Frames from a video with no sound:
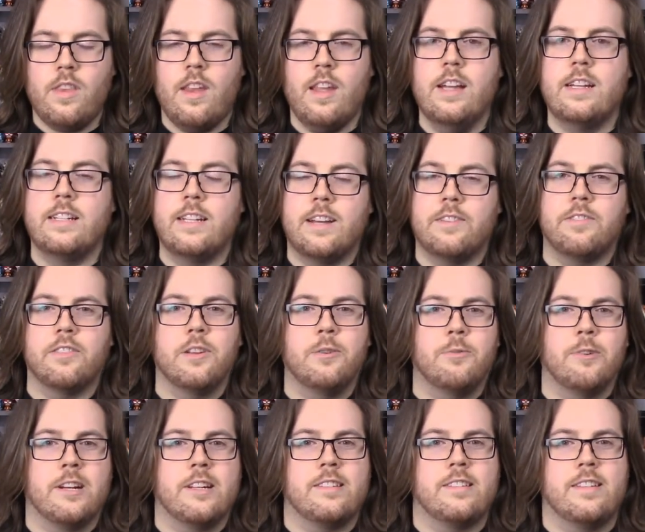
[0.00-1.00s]
and definitely
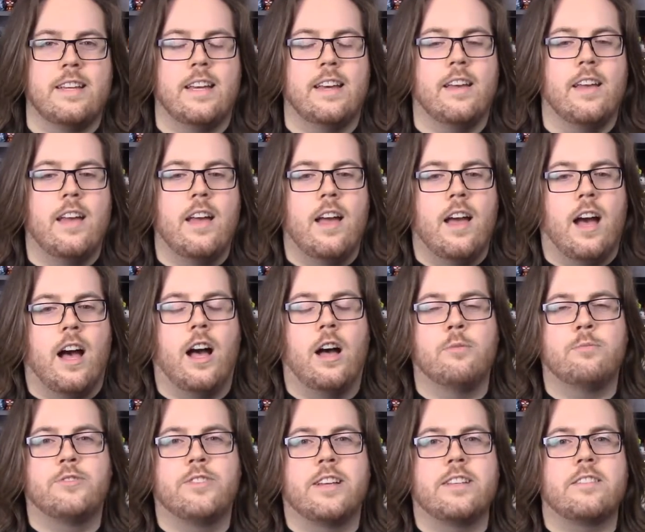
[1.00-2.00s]
want to see it.
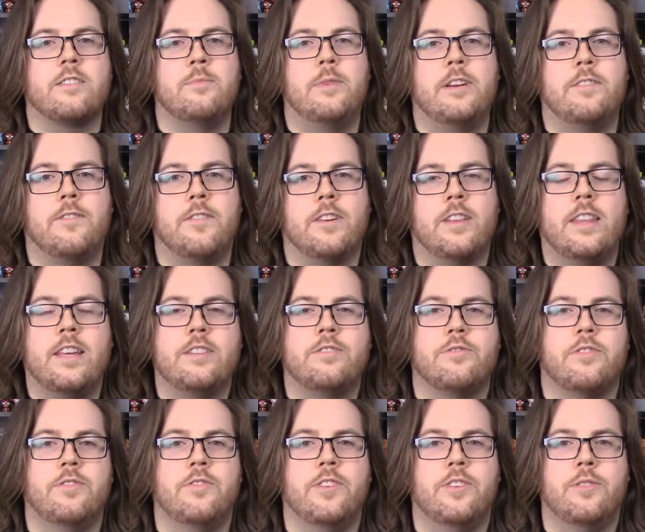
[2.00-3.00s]
Um, so that's going to be it for this
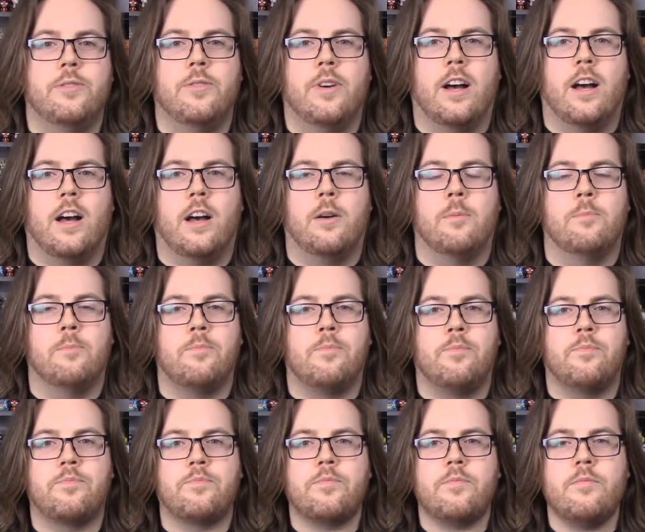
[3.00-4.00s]
review. Um,
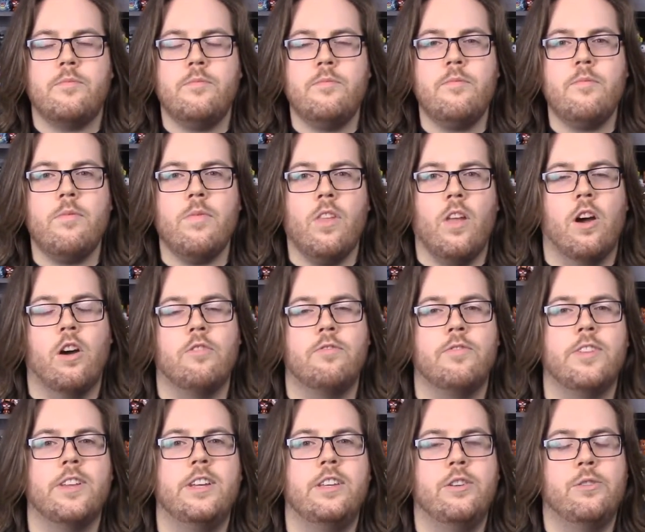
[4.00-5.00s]

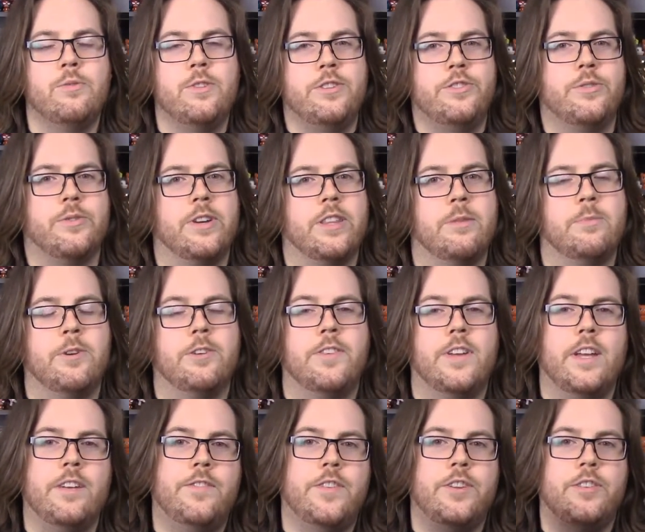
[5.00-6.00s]
hopefully you enjoy the movie.
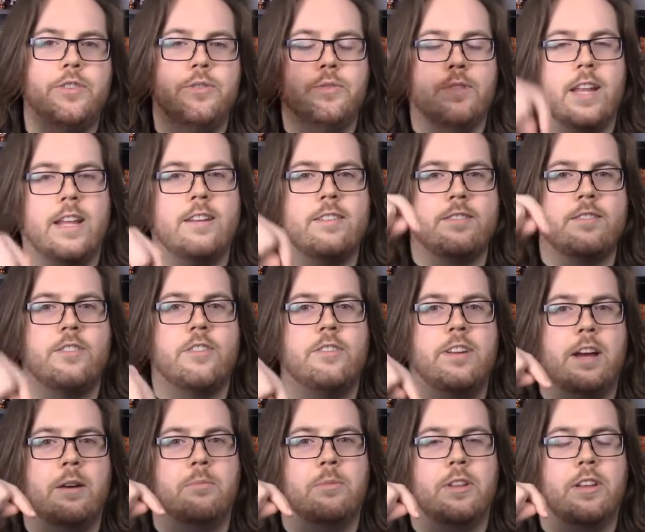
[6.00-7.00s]
If you do, let us know
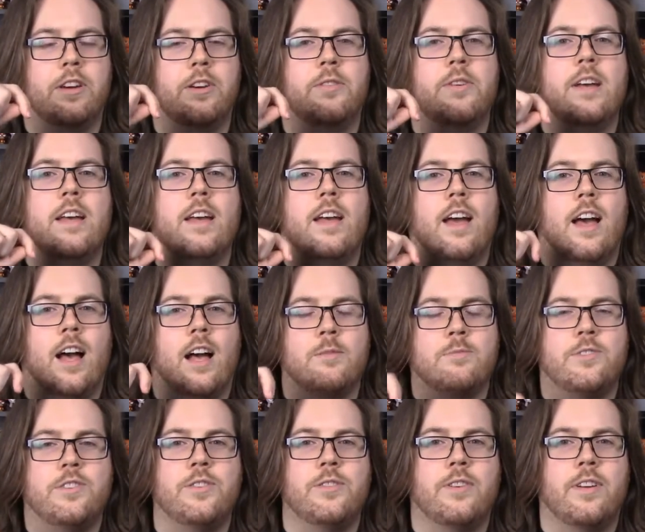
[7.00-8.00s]
down below. Um,
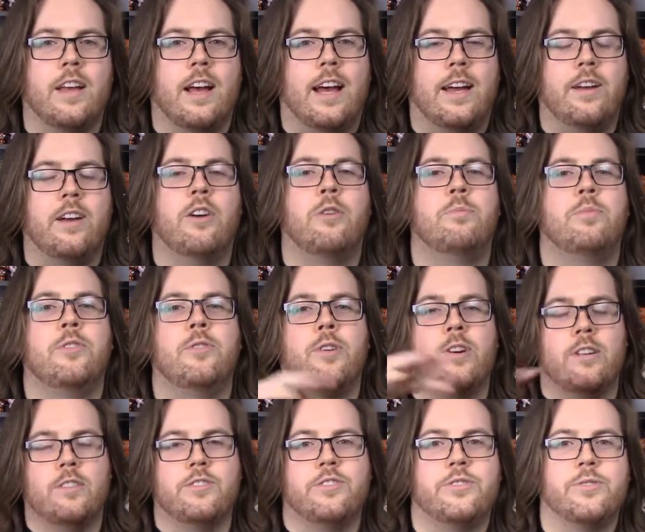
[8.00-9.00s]
so you, I hope you
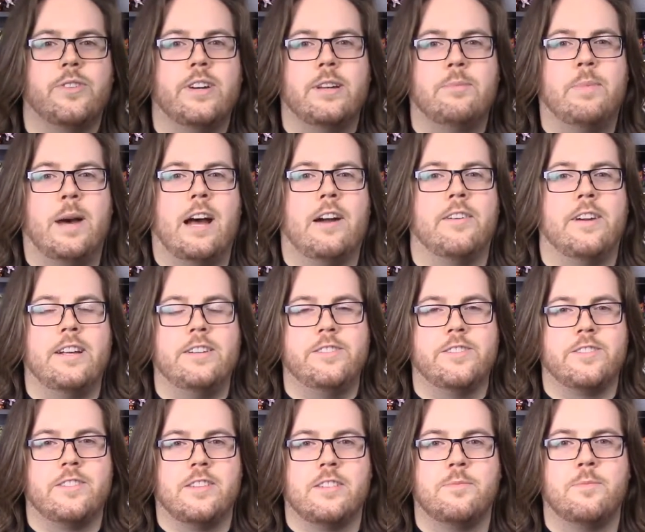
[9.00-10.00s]
all enjoy Power
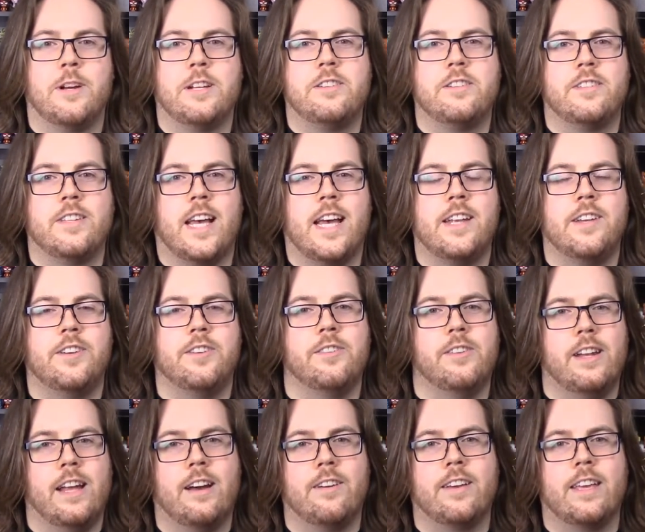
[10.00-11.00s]
Rangers as much as I do,
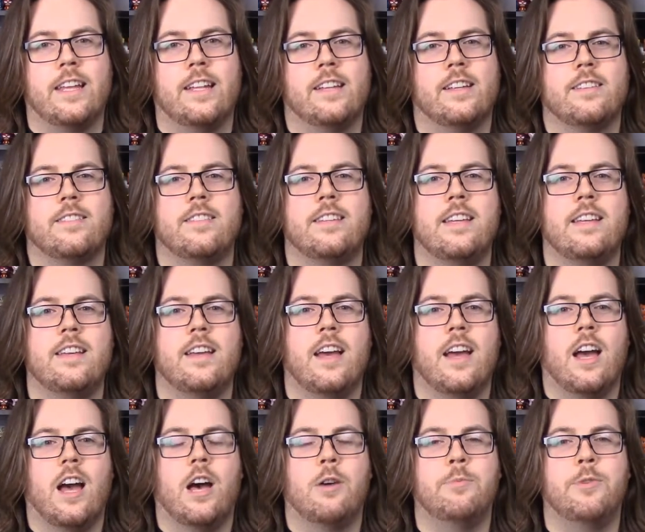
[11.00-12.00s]
and now getting to see
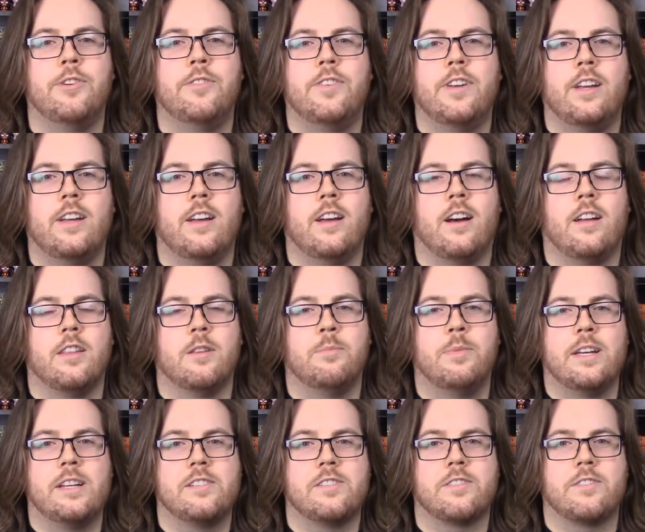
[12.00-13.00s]
a movie on the
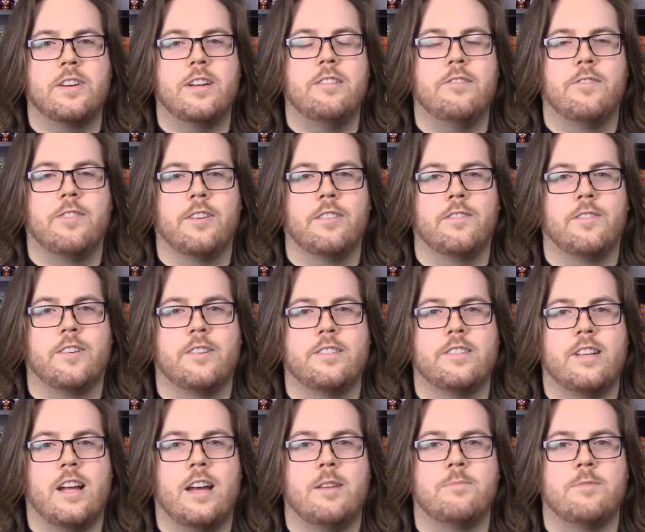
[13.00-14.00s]
big screen for the
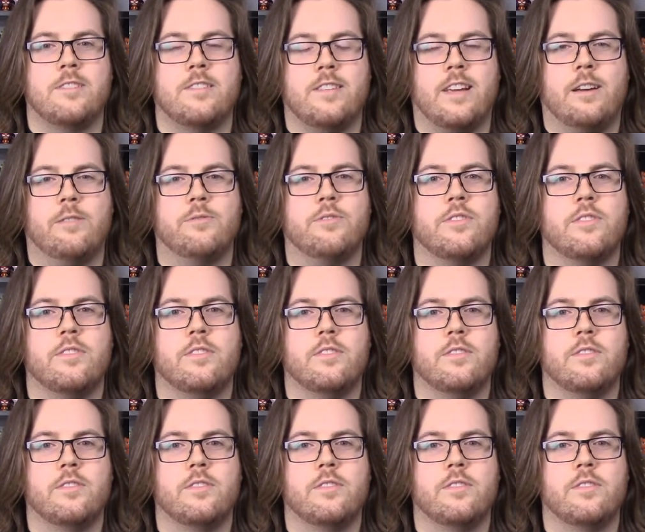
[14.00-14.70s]
first time since I was